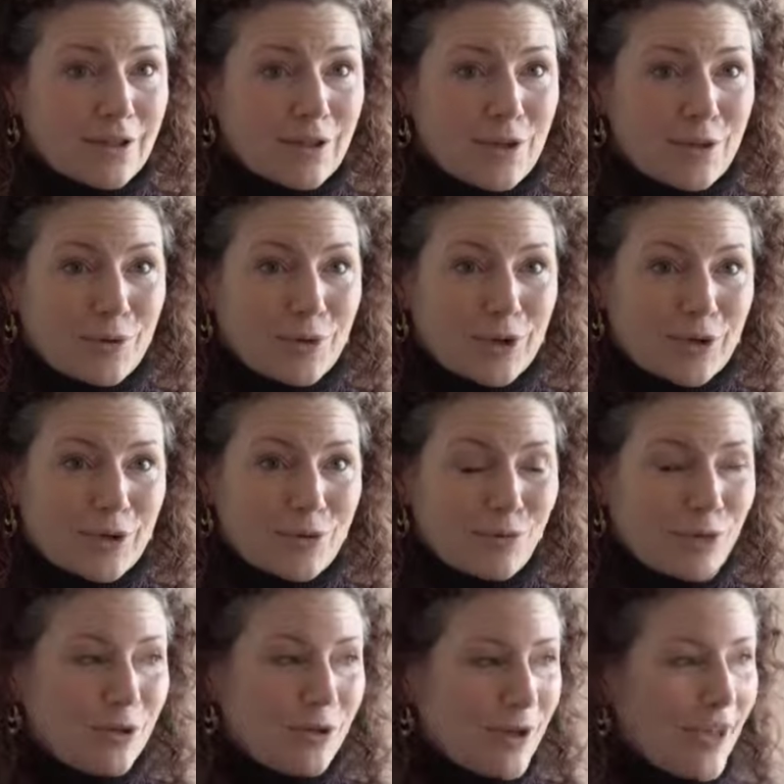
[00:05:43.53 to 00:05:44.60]
You know,
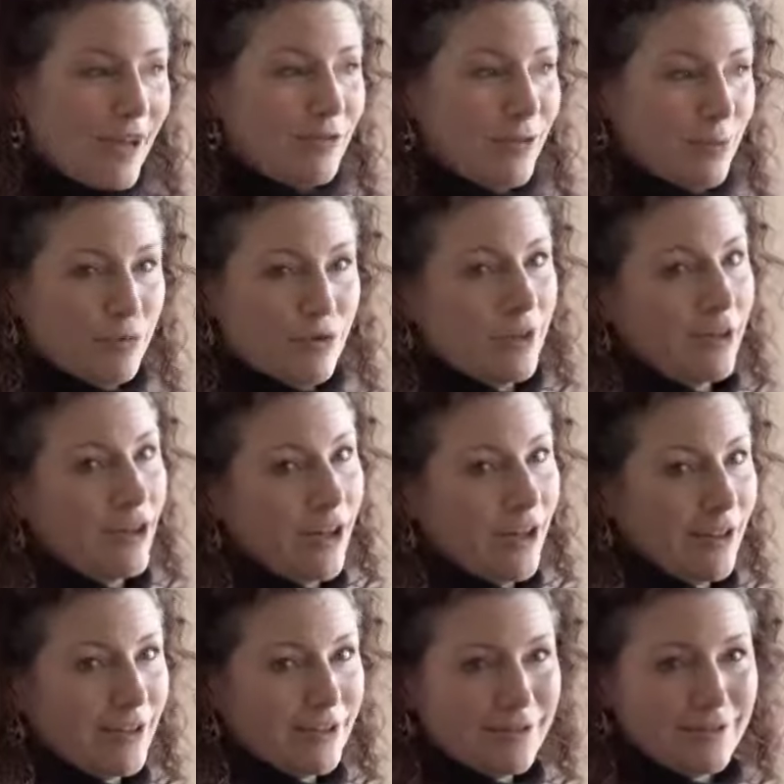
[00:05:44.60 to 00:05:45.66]
we don't have a
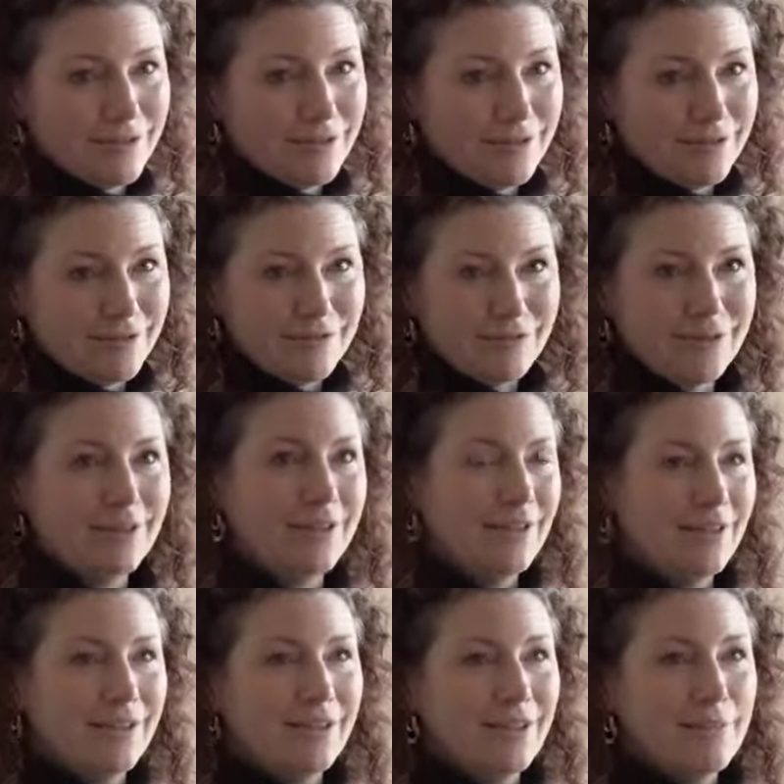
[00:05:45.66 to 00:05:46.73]
pre-law
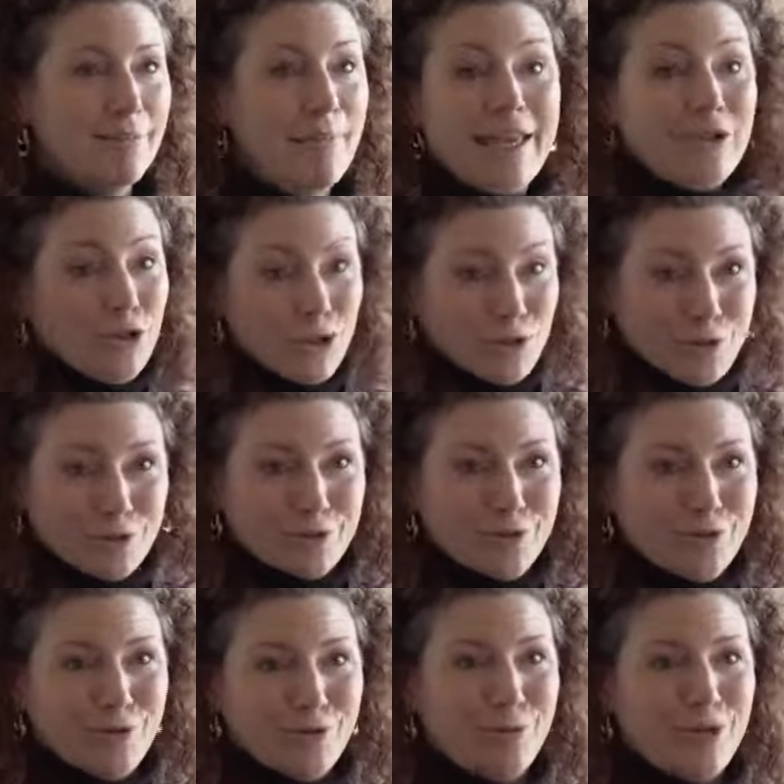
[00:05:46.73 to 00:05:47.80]
major.
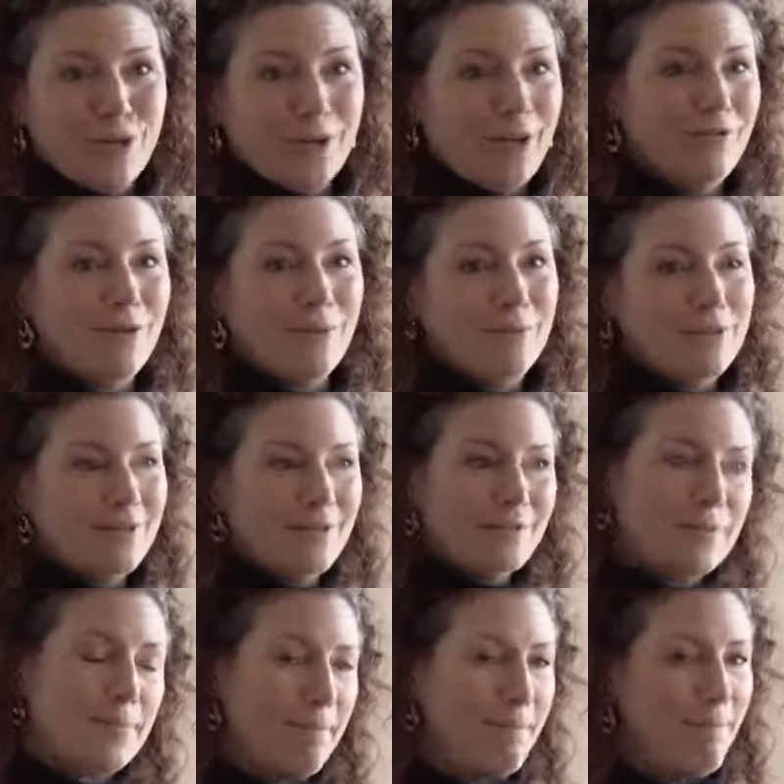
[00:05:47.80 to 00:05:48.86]
We don't have a
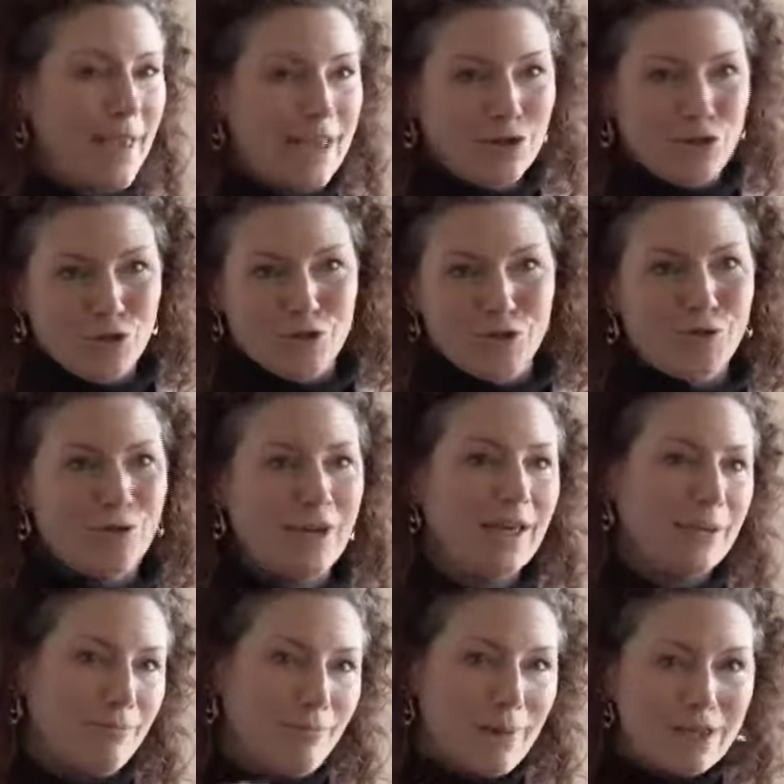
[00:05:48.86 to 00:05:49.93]
business major. You
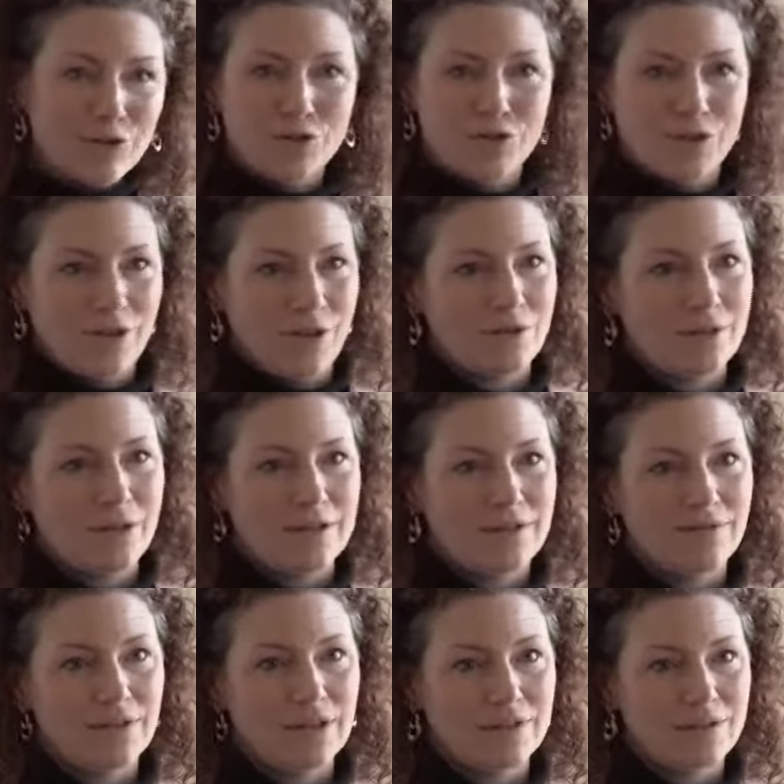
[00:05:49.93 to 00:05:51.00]
can't major in those kinds
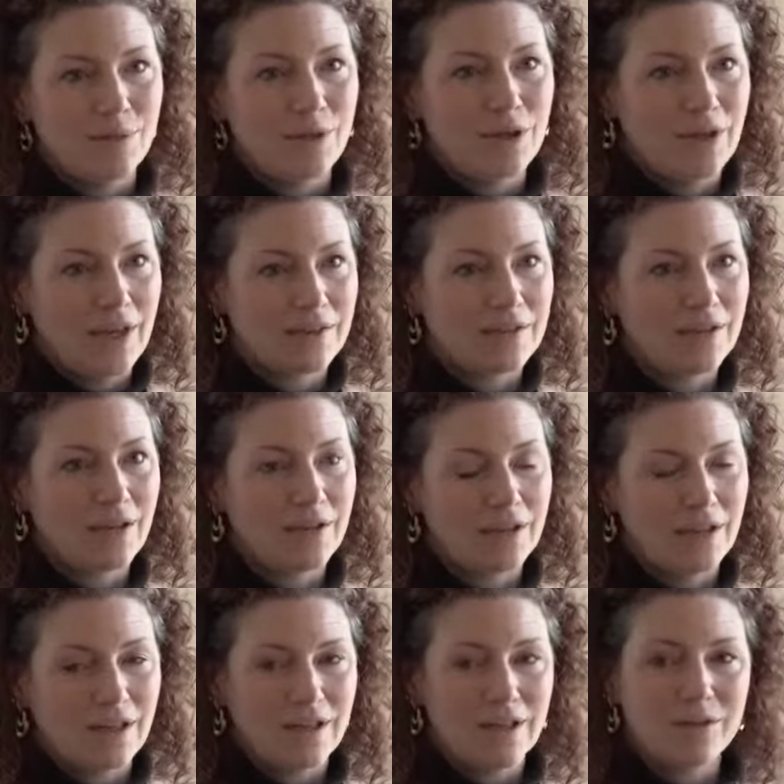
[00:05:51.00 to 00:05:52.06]
of things in the way you can at,
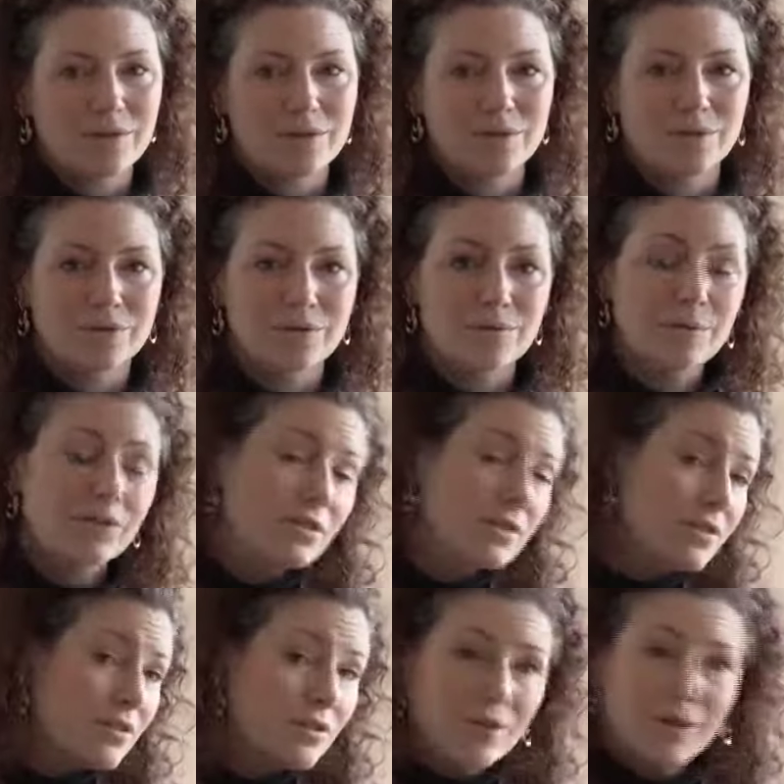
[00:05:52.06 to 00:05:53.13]
can at other schools, which
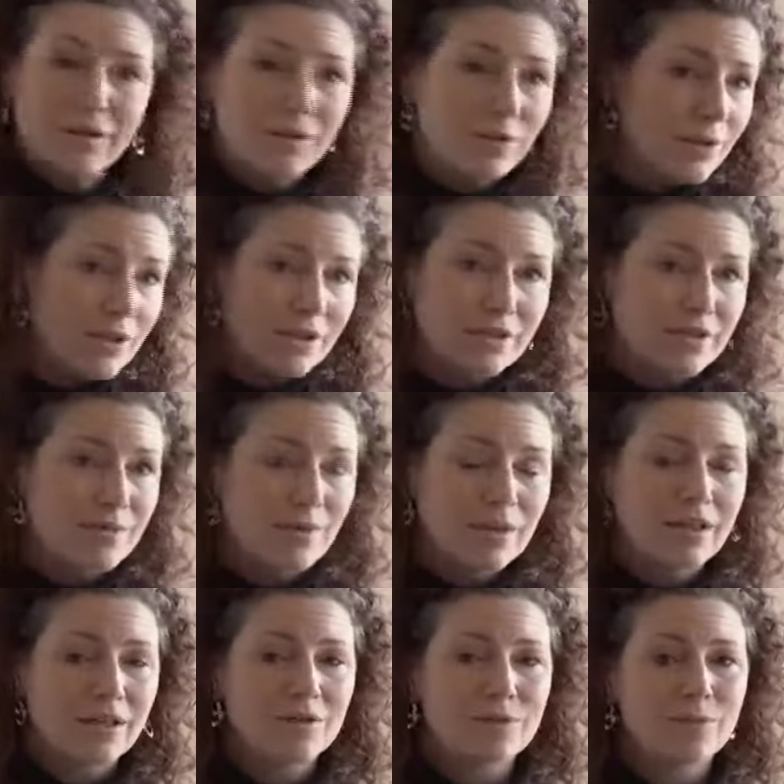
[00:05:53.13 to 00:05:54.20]
is a strength and a weakness. I mean,
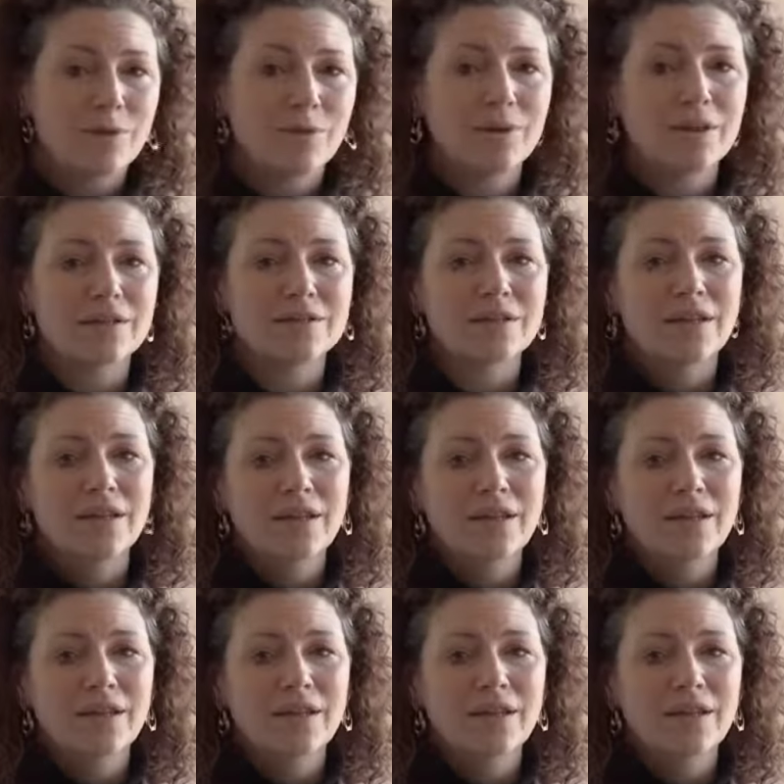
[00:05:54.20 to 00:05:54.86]
that goes both ways.